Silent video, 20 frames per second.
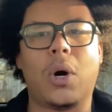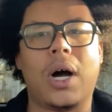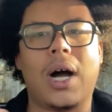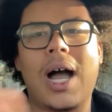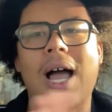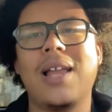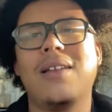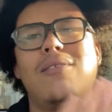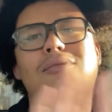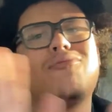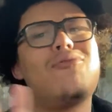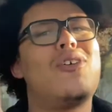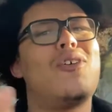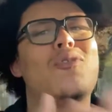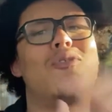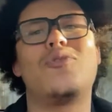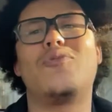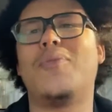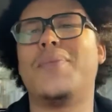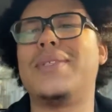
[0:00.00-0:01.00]
I don't know
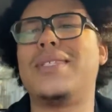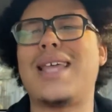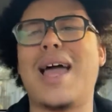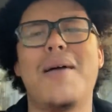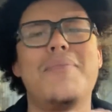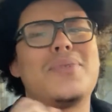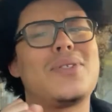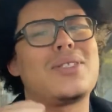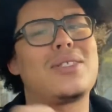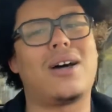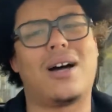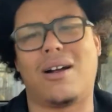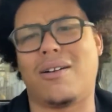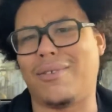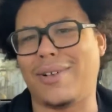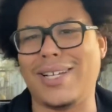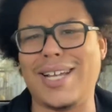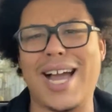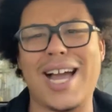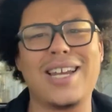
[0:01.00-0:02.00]
this woman. I'm
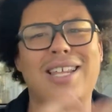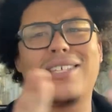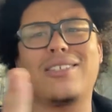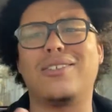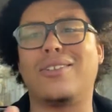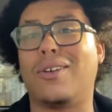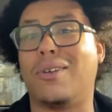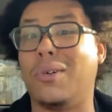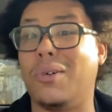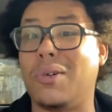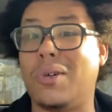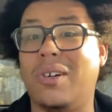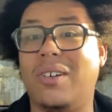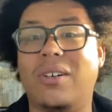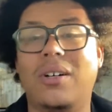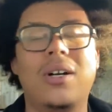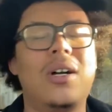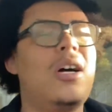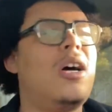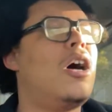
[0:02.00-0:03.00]
sorry. I need to
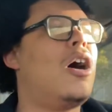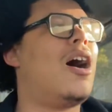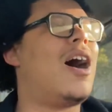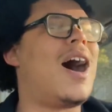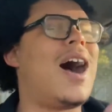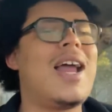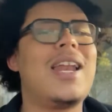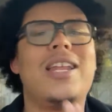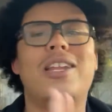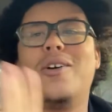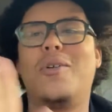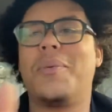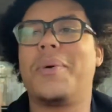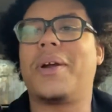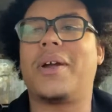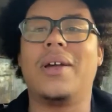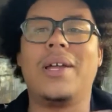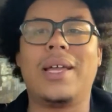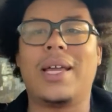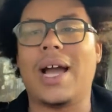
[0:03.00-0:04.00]
Google. I didn't know we were
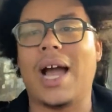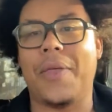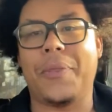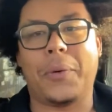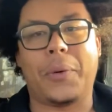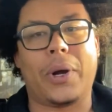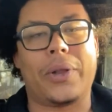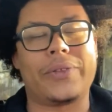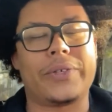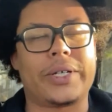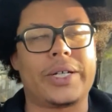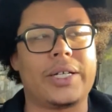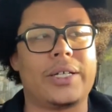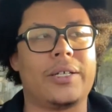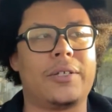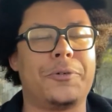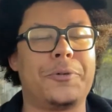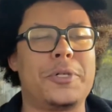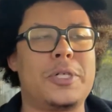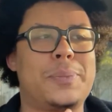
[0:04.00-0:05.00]
going to get either one of
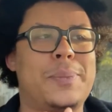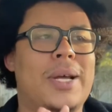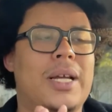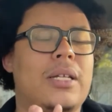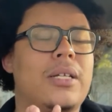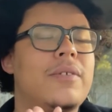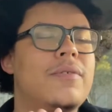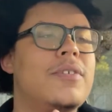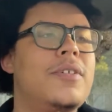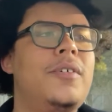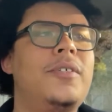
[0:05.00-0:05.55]
their perspectives.